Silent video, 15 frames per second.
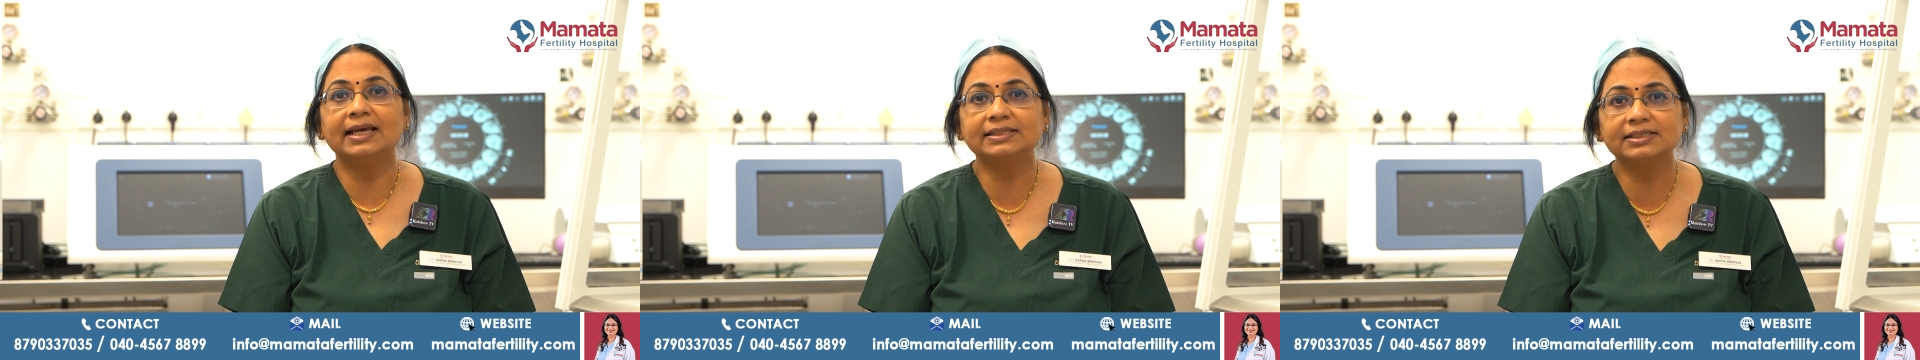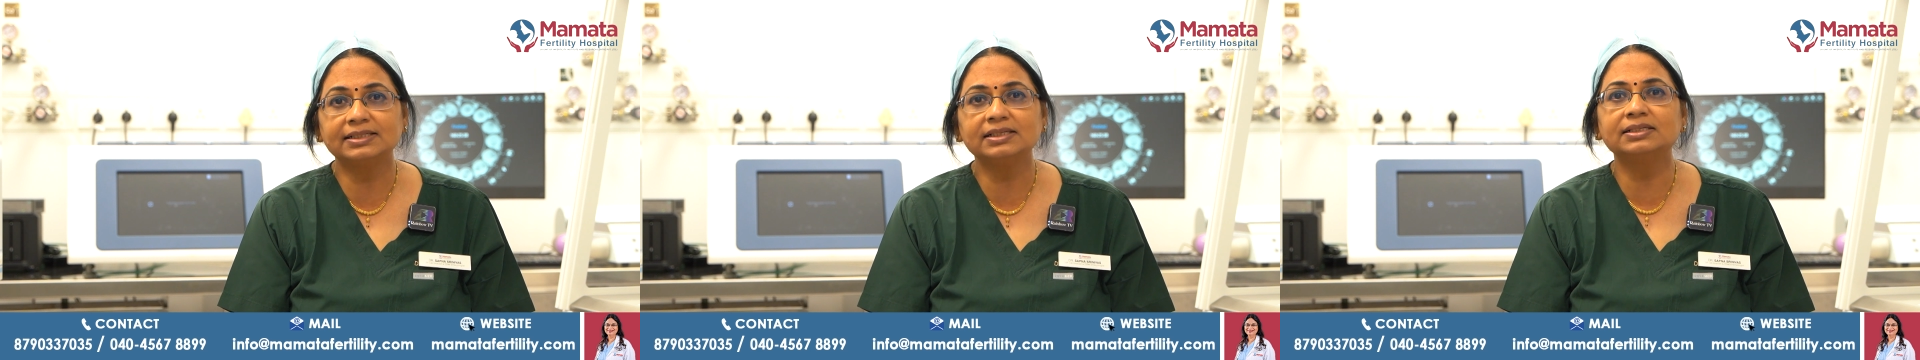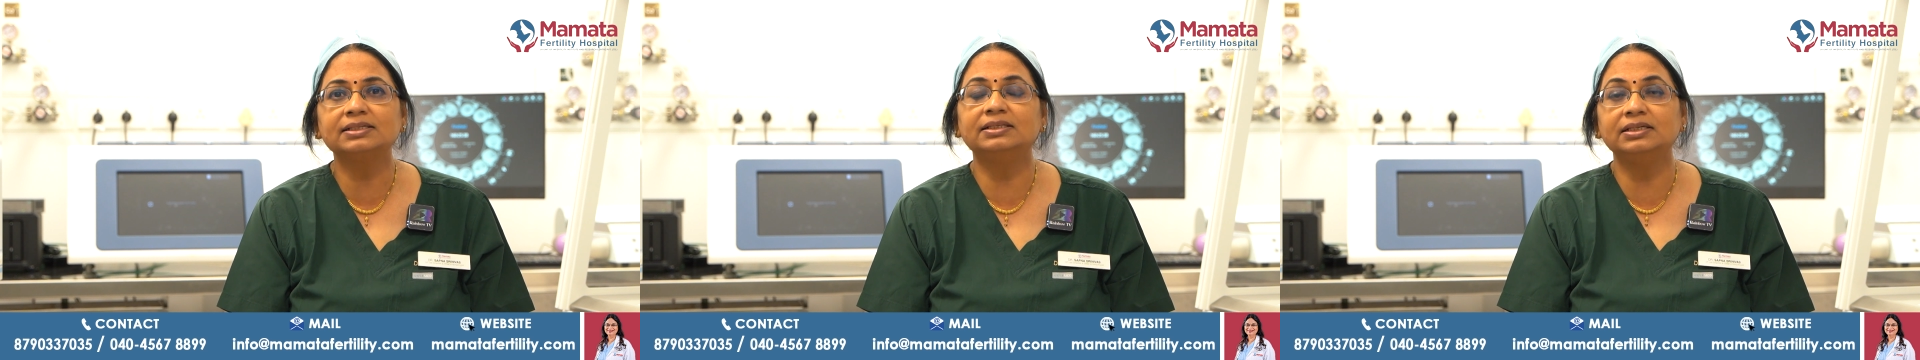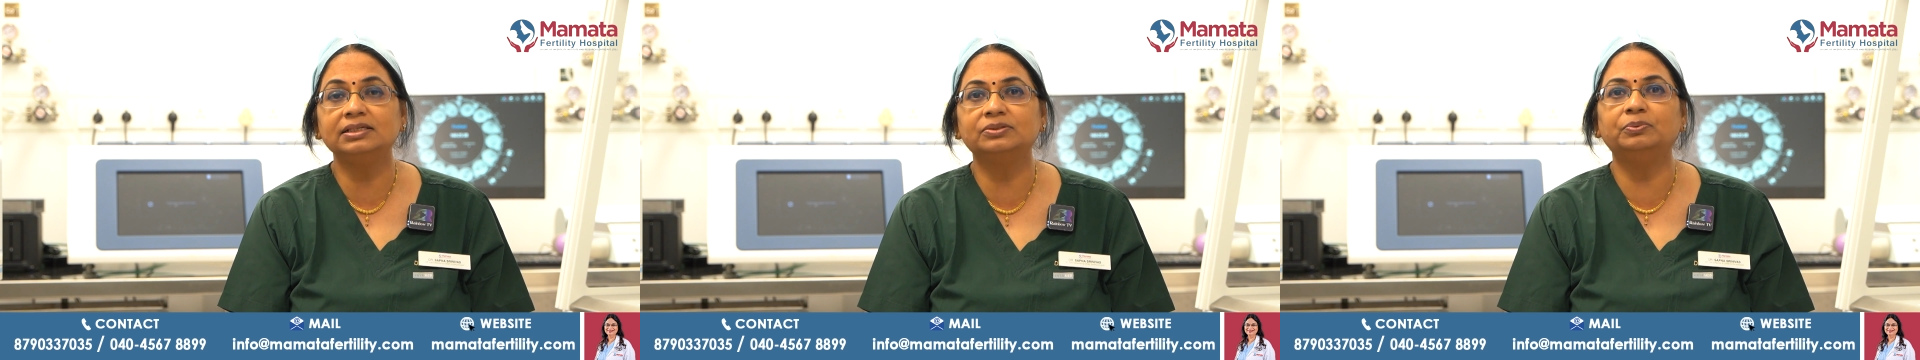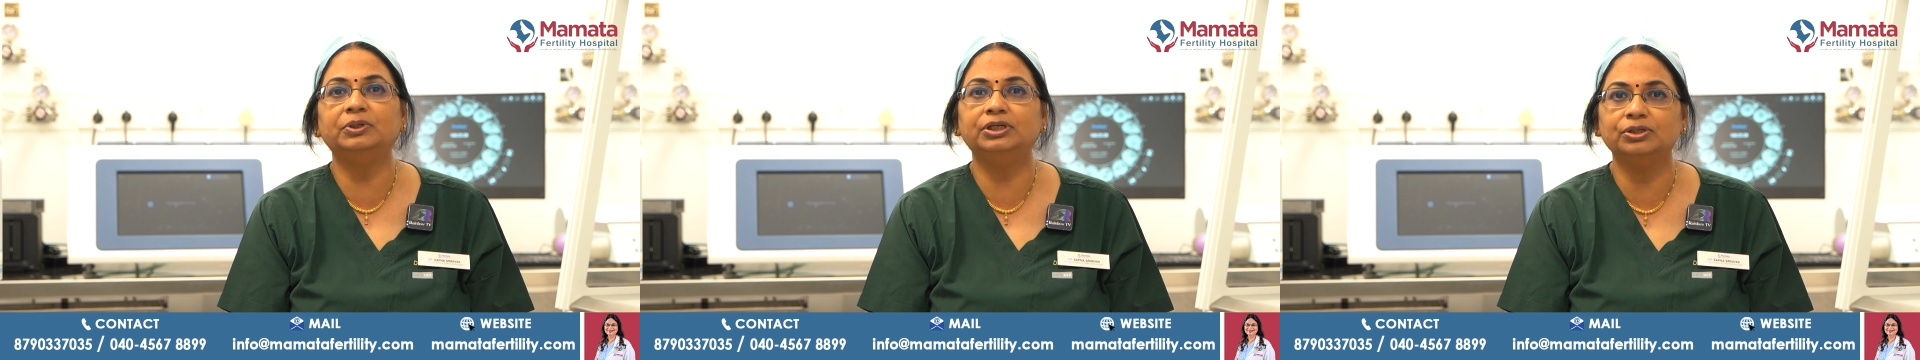assess
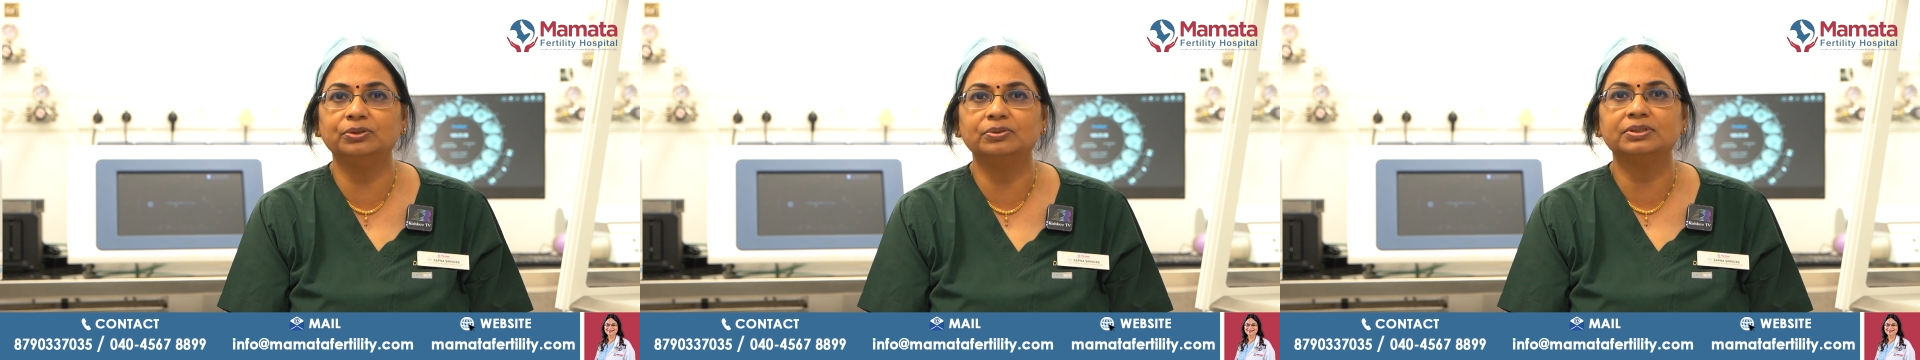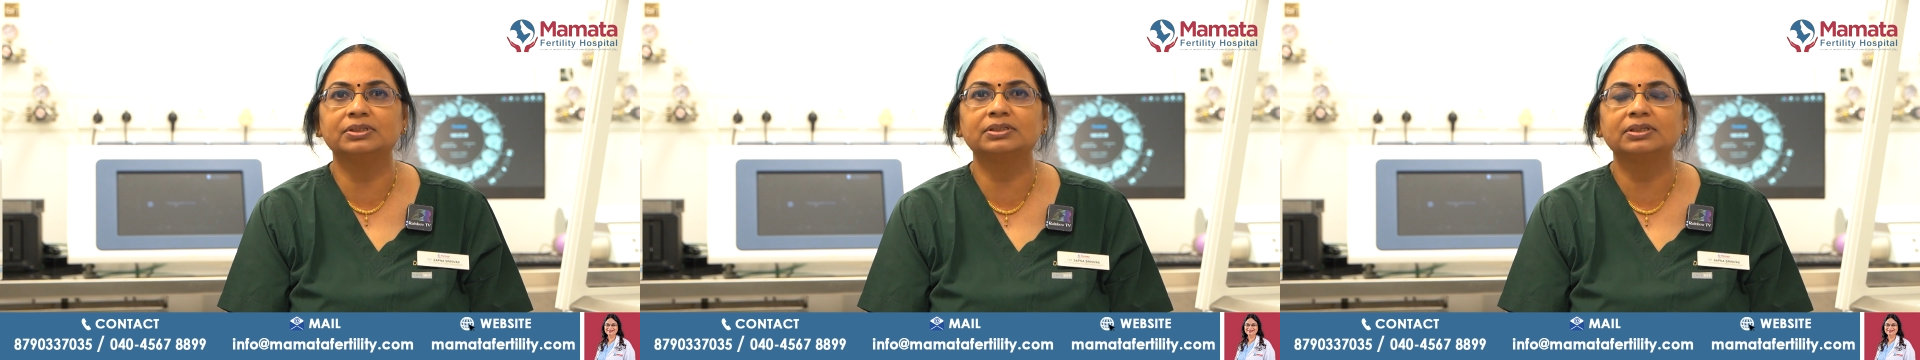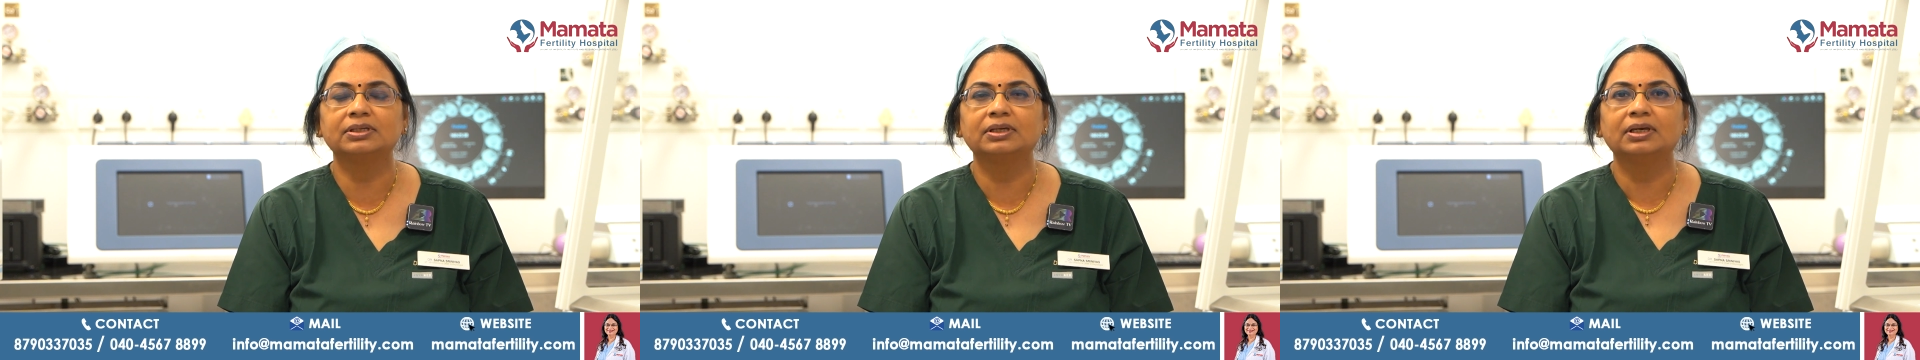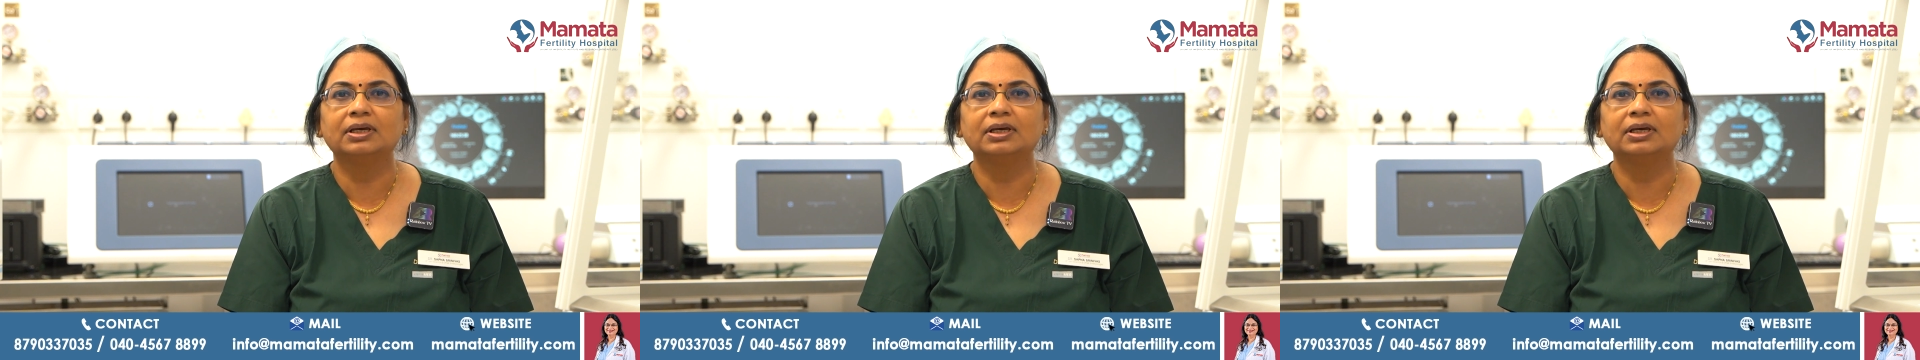these videos,